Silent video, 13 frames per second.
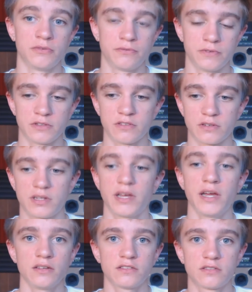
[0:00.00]
If it's a
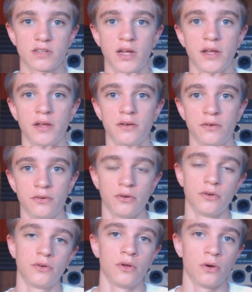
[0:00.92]
text, I
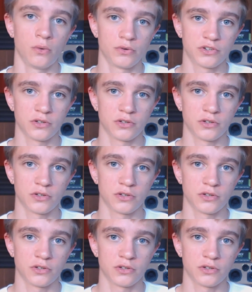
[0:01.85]
know